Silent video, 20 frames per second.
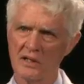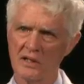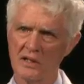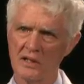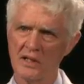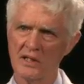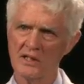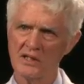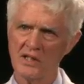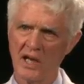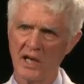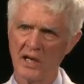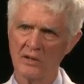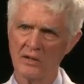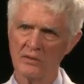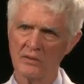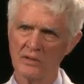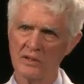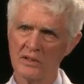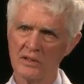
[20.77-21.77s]
these
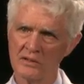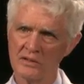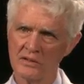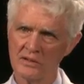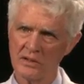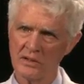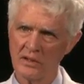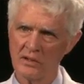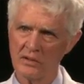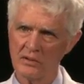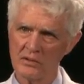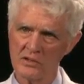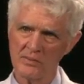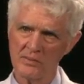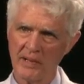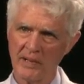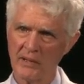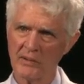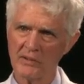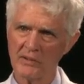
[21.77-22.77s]
annual
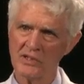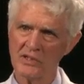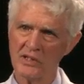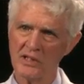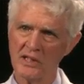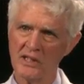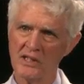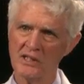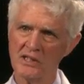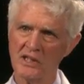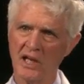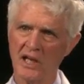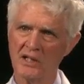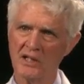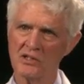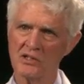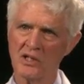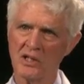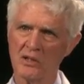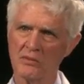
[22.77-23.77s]
spiral CT
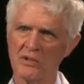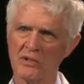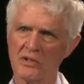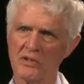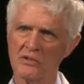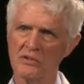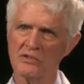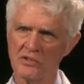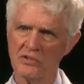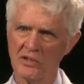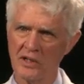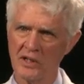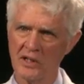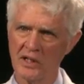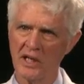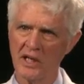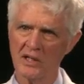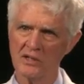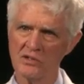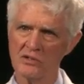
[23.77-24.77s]
scans can reduce lung
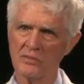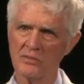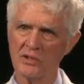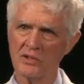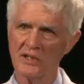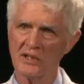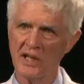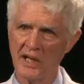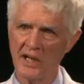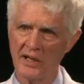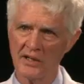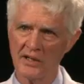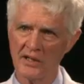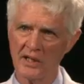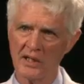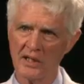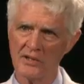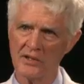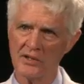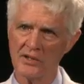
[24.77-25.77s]
cancer
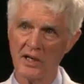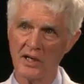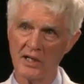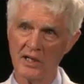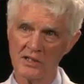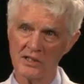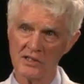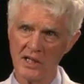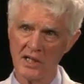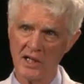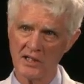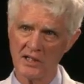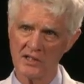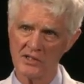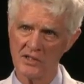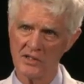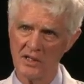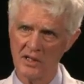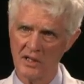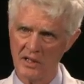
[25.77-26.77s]
mortality in the United States
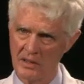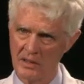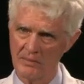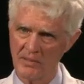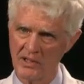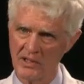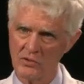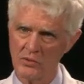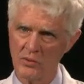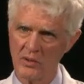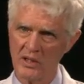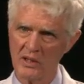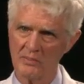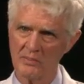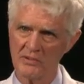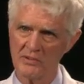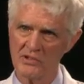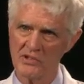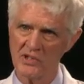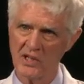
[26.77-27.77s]
by
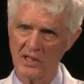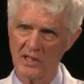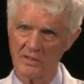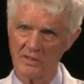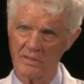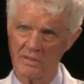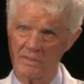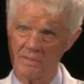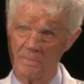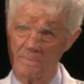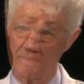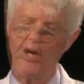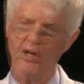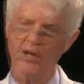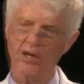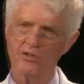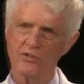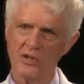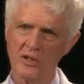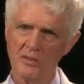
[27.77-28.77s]
20%. Our
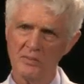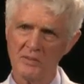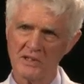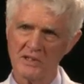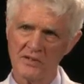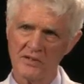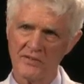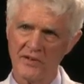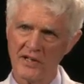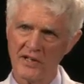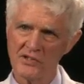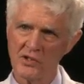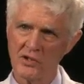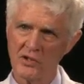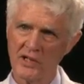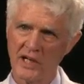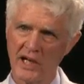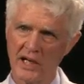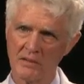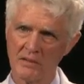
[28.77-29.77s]
treatments have also
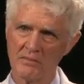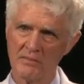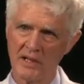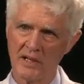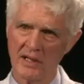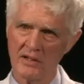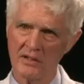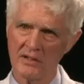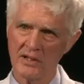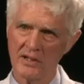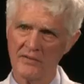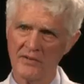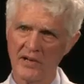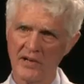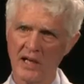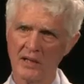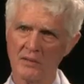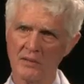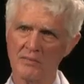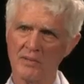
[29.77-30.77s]
gotten better, and they've
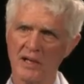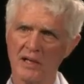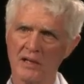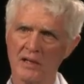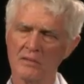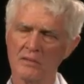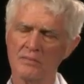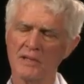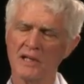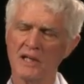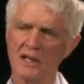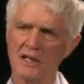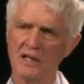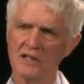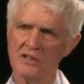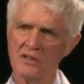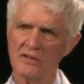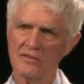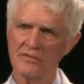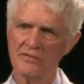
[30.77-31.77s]
gotten better
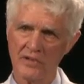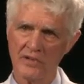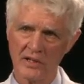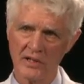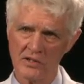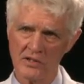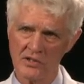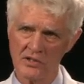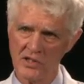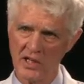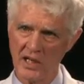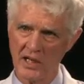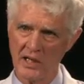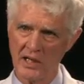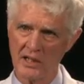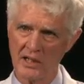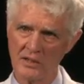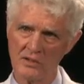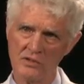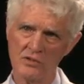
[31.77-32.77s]
because of
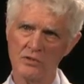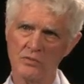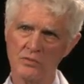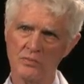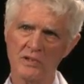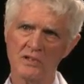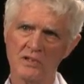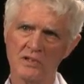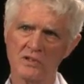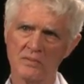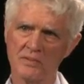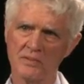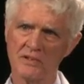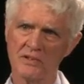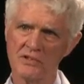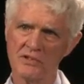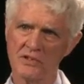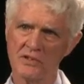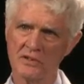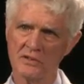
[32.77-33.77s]
understanding two
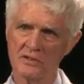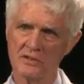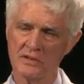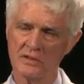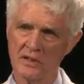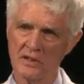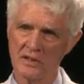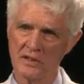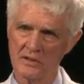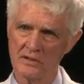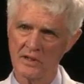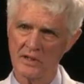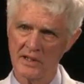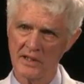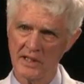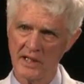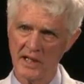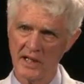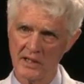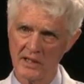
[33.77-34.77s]
principles in lung
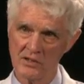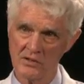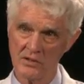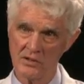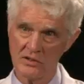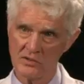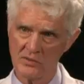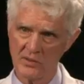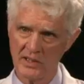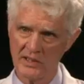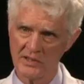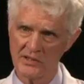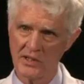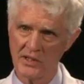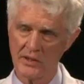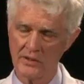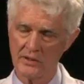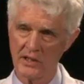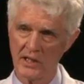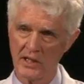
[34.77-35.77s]
cancer as well as
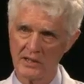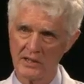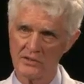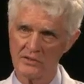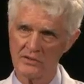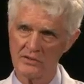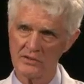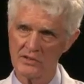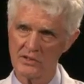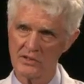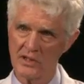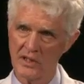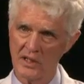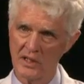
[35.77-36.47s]
other cancers.